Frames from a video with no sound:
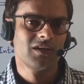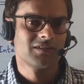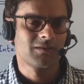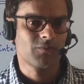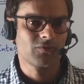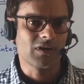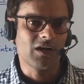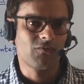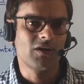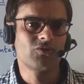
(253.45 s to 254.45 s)
Suppose
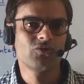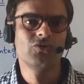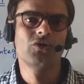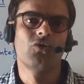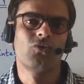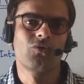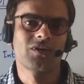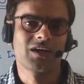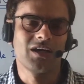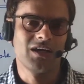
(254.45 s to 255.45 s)
I want to
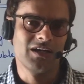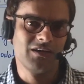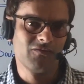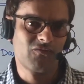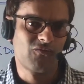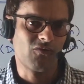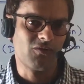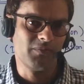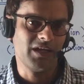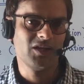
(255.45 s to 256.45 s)
know
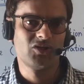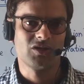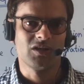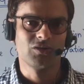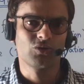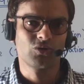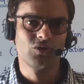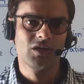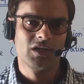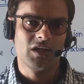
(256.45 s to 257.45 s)
information,
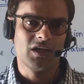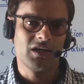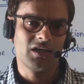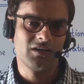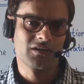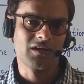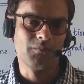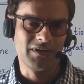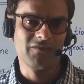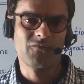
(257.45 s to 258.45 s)

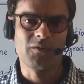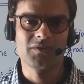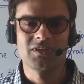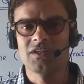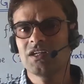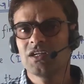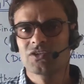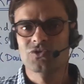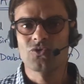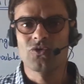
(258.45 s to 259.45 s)
complete information.
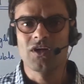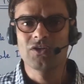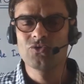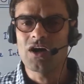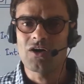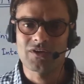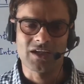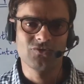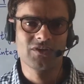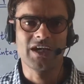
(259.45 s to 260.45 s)
So how
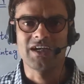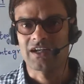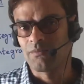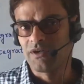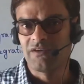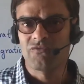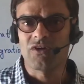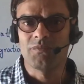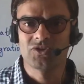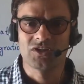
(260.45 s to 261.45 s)
can you get a complete
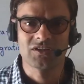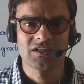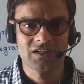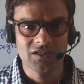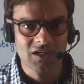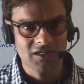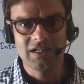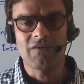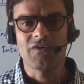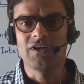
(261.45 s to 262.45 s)
information?
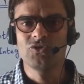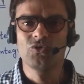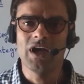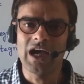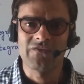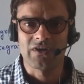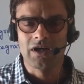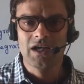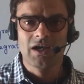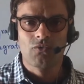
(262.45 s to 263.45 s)
Definitely you have
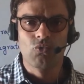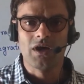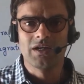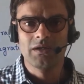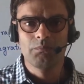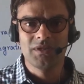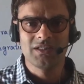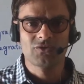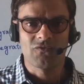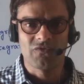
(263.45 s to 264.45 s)
a one
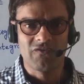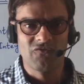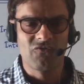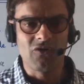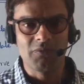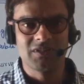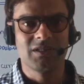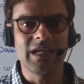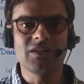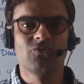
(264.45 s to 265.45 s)
piece of information,
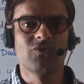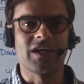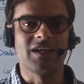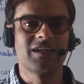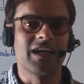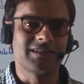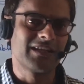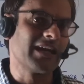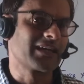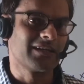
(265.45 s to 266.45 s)
then you can guess
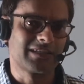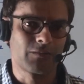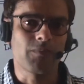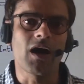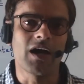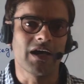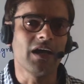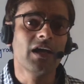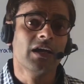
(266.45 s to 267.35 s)
like a spy.